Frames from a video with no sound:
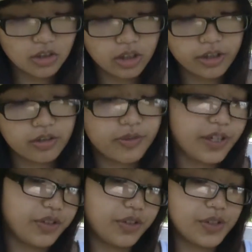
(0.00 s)
A little
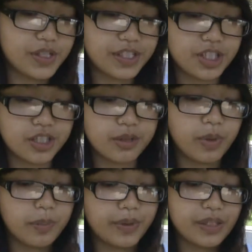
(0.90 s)
farther, there's a ditch and a
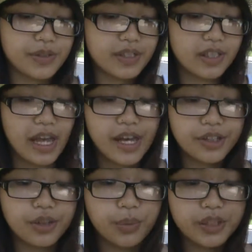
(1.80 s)
pump house
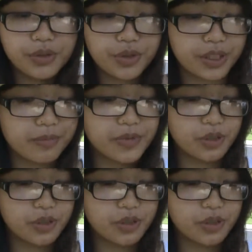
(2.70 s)
and a willow tree.